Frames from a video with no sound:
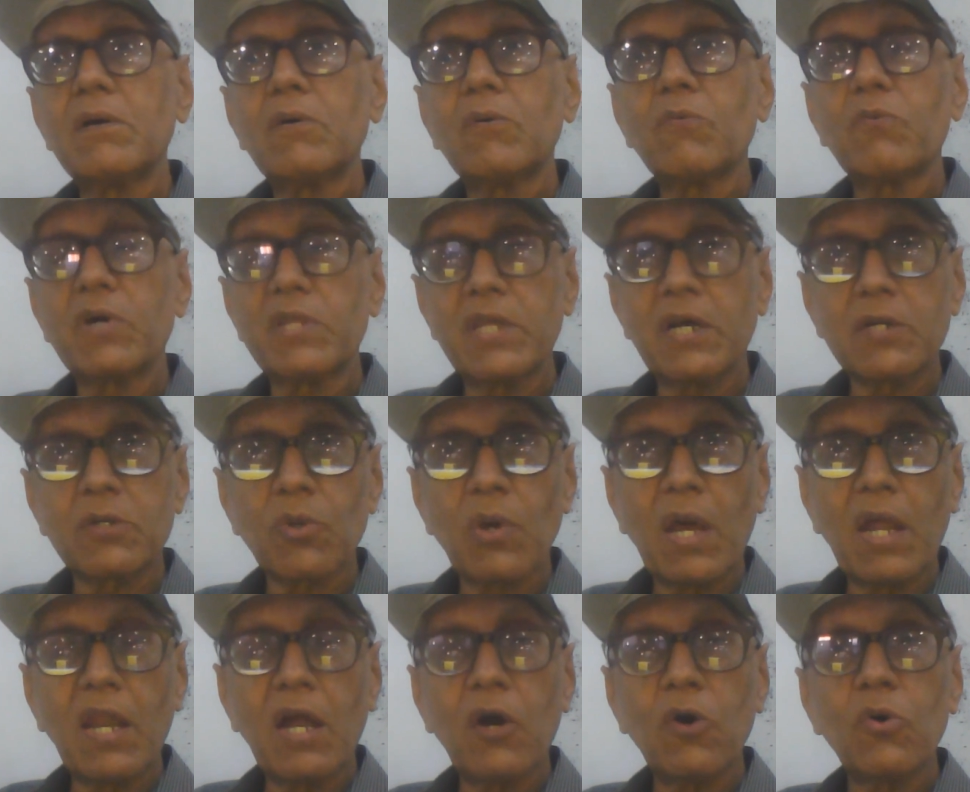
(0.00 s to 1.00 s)
whether
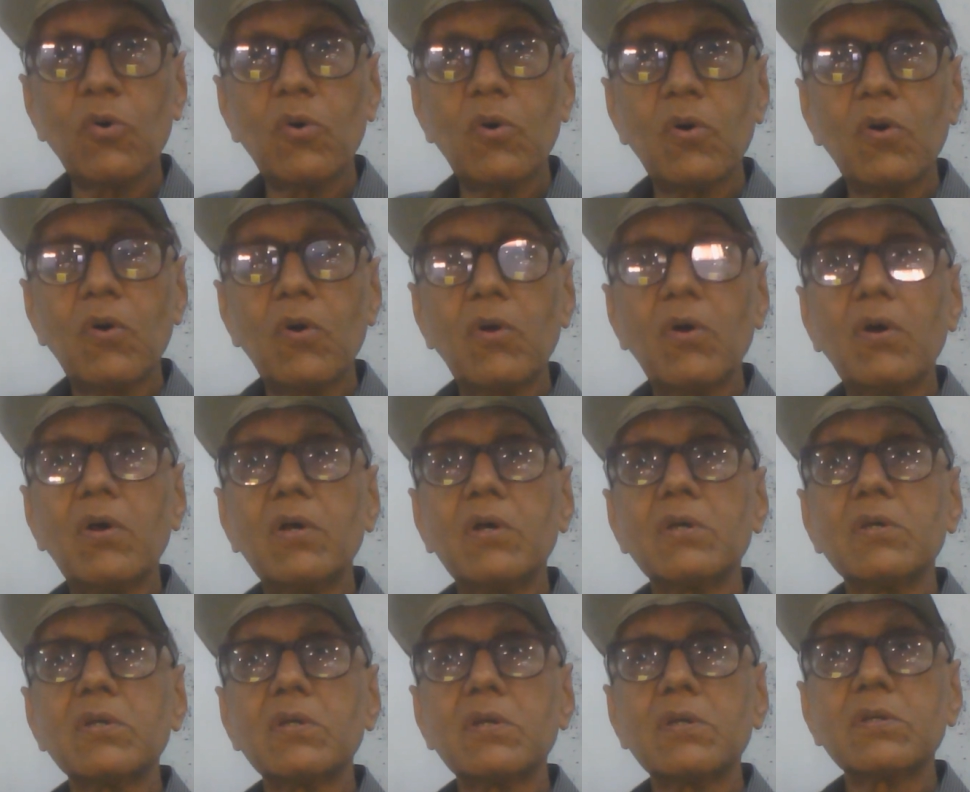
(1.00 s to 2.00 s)
to
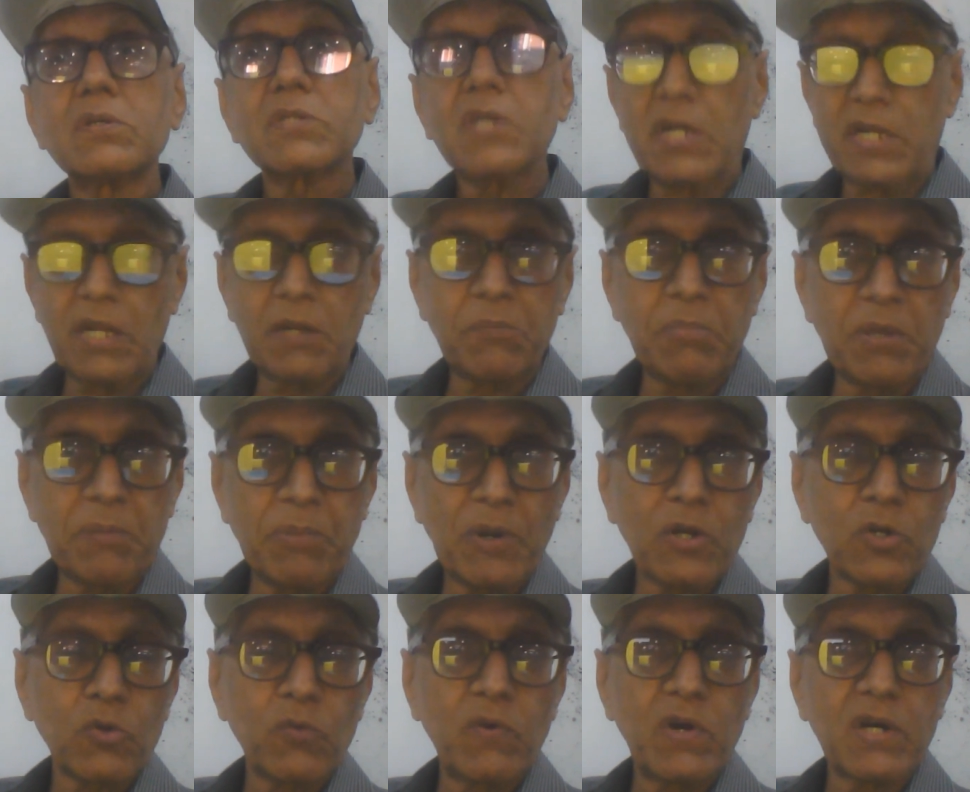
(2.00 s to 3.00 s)
allow certain people
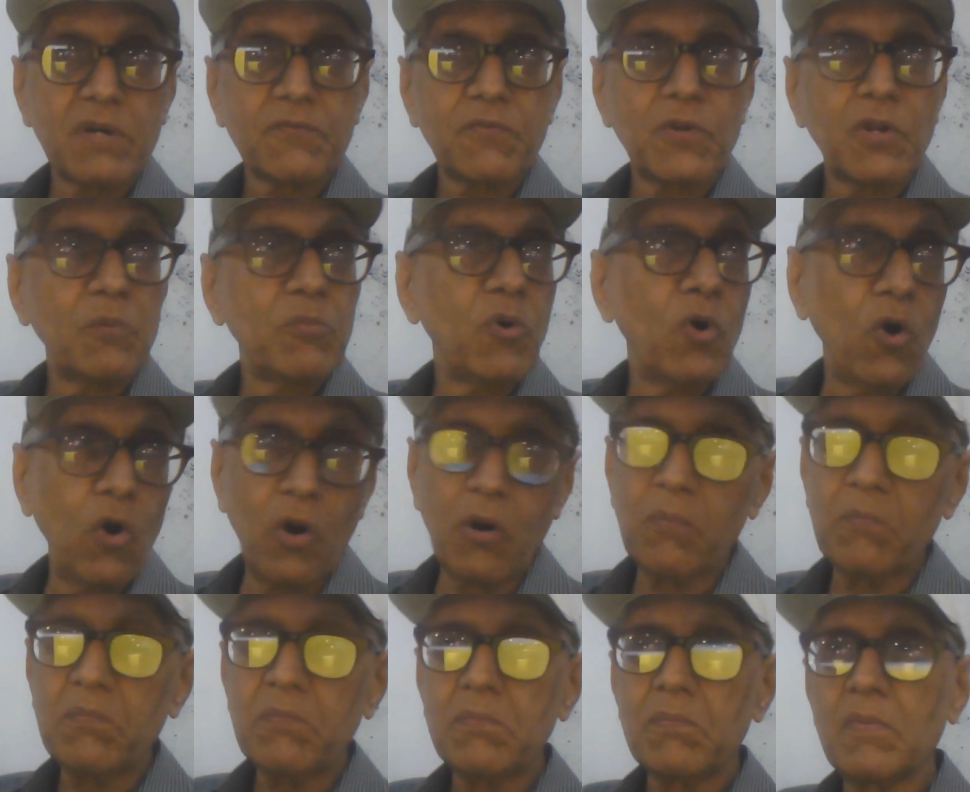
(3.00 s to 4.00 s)
to work from
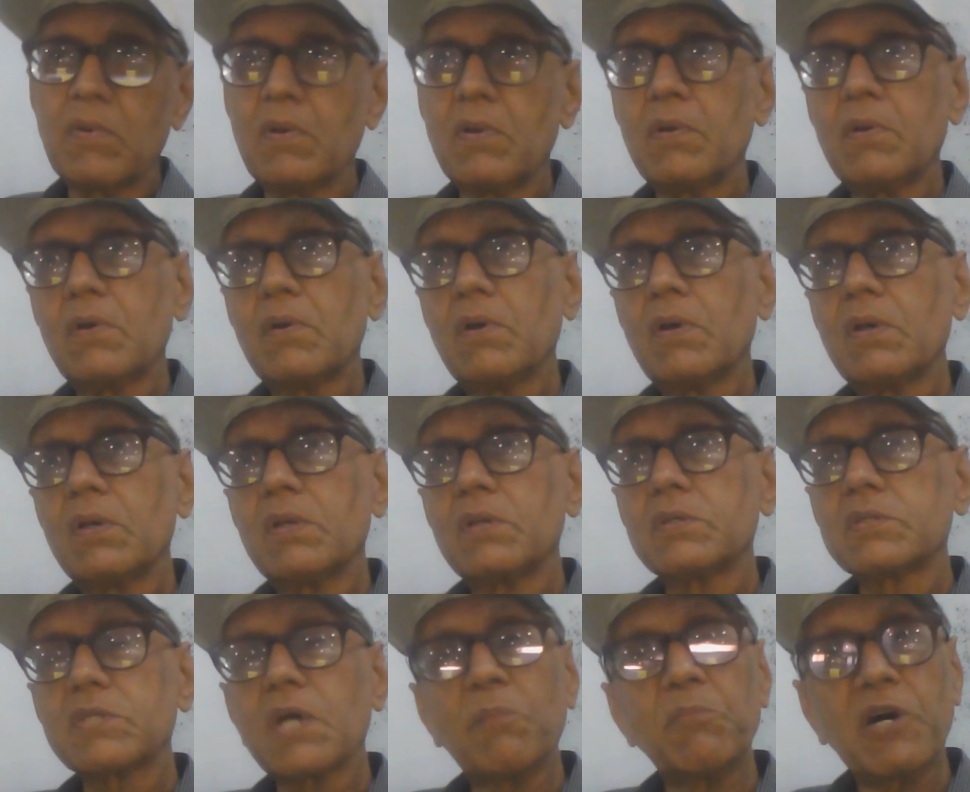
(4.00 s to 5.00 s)

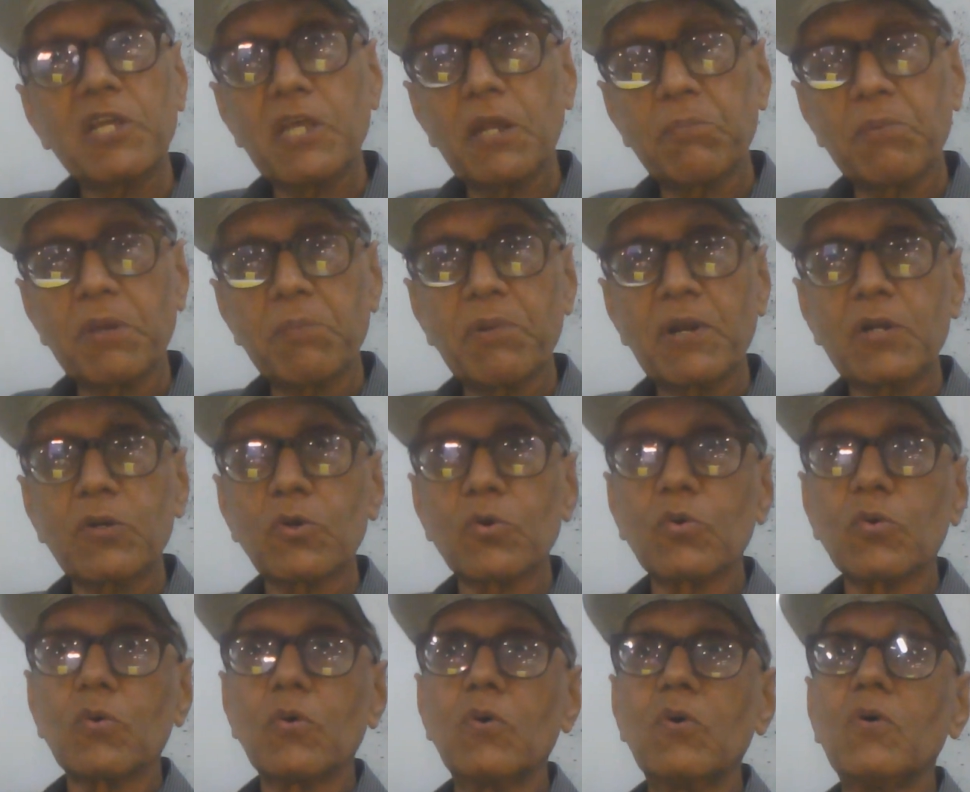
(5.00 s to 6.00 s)
home, some other people
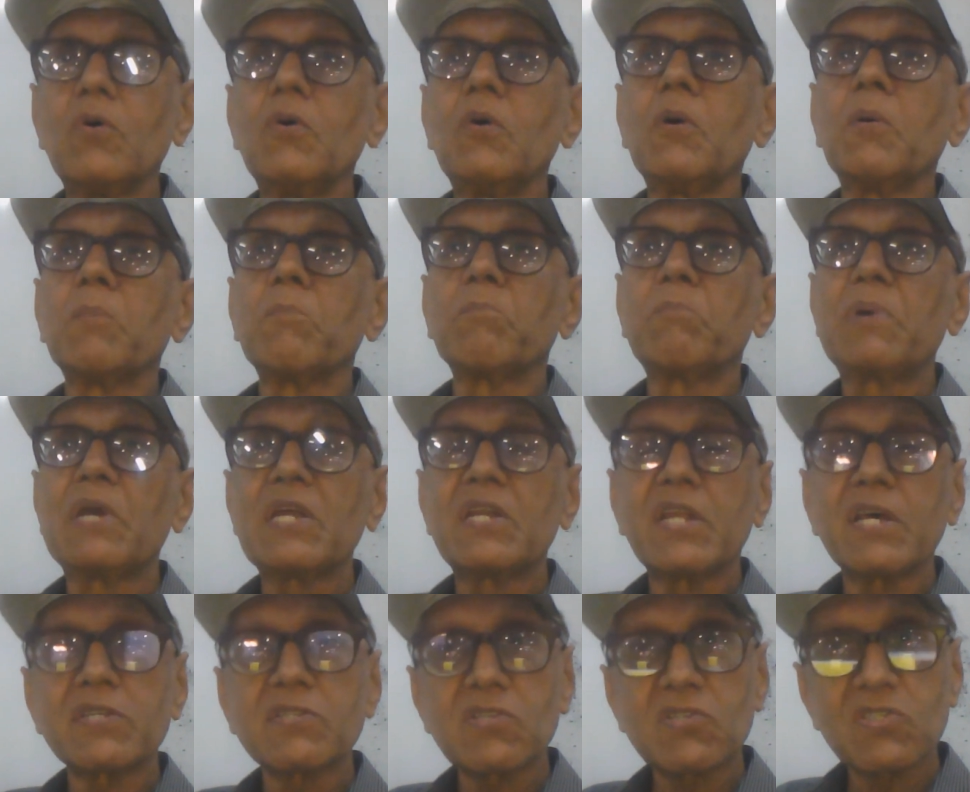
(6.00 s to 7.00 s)
to be
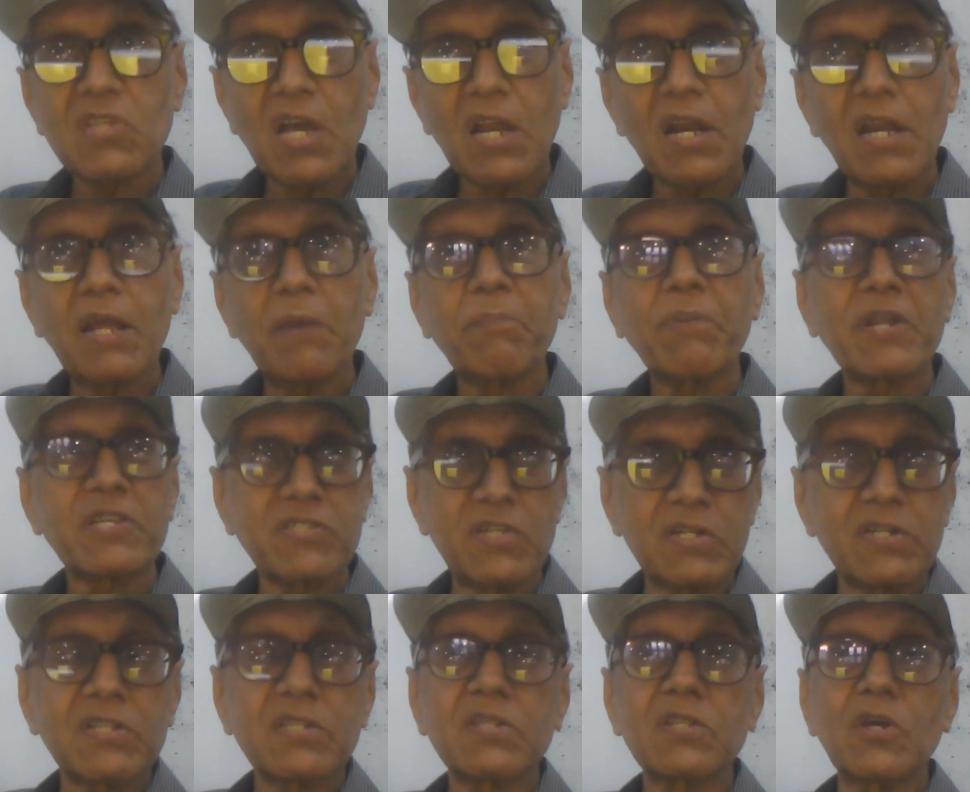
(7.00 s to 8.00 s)
necessarily
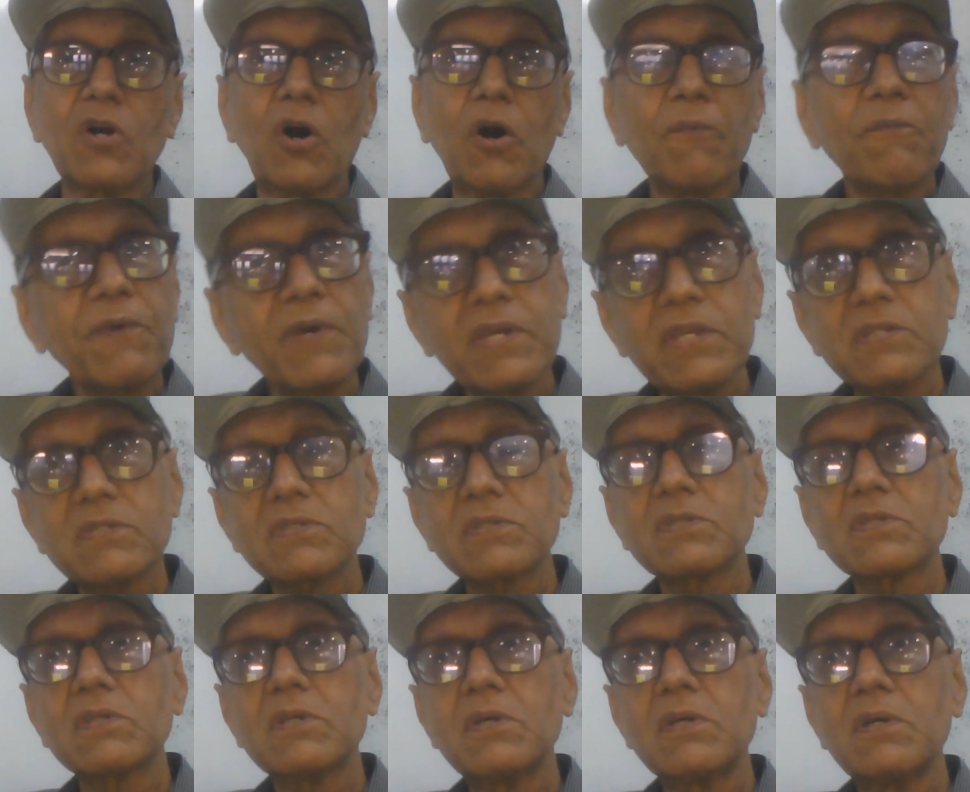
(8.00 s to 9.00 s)
present in the
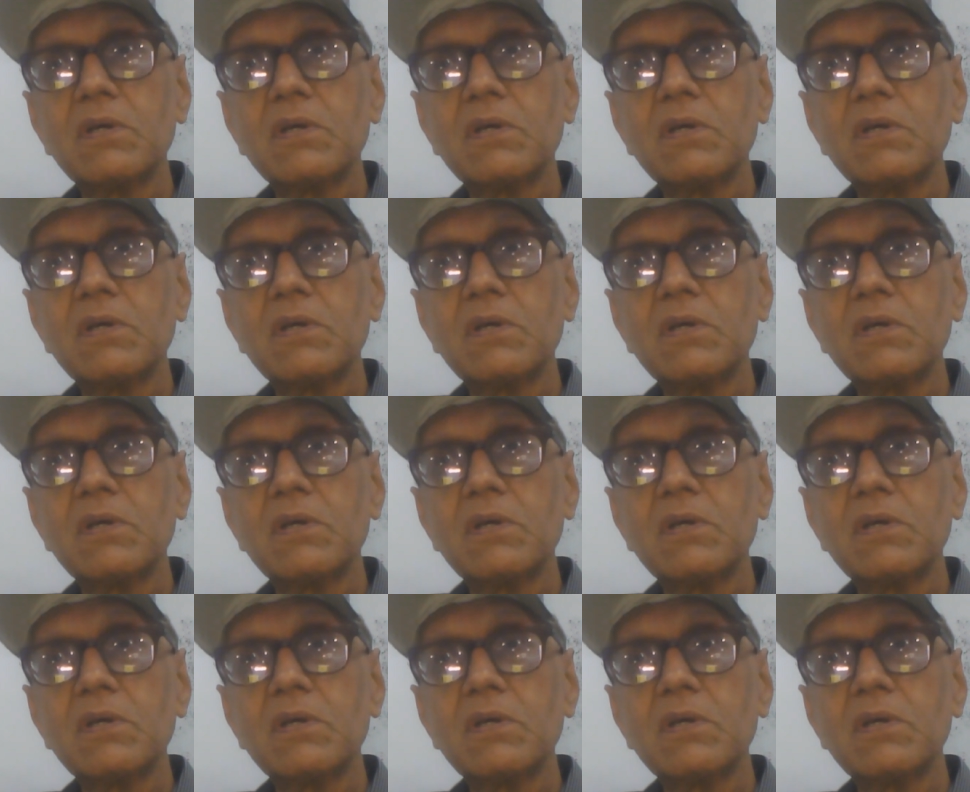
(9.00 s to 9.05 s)
office.